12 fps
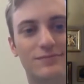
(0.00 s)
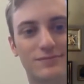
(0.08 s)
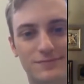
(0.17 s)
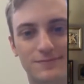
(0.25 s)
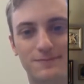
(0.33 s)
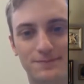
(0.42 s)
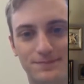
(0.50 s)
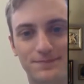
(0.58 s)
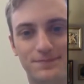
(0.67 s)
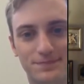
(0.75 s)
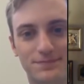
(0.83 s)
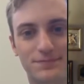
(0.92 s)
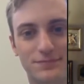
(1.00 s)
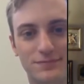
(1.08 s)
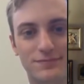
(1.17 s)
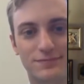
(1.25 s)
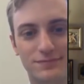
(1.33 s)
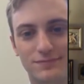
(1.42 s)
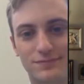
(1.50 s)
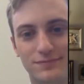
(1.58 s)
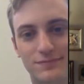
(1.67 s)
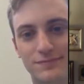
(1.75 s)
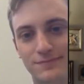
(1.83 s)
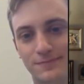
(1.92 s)

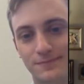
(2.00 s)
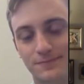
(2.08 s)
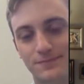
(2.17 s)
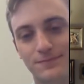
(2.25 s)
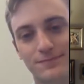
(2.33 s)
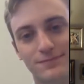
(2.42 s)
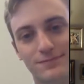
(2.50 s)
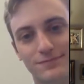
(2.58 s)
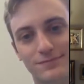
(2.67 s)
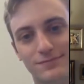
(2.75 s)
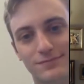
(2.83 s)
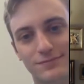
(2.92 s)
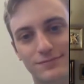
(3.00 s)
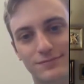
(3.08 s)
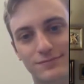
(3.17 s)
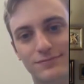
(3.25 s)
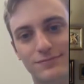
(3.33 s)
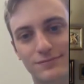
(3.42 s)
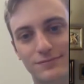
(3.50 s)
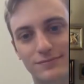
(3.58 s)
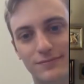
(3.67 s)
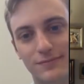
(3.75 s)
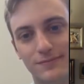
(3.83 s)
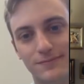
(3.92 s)

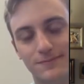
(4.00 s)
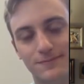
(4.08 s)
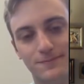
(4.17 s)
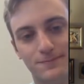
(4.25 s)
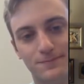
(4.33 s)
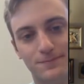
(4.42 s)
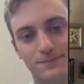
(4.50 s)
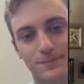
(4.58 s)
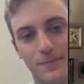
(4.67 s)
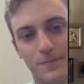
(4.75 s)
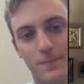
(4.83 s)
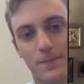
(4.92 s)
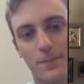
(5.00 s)
This person isn't speaking.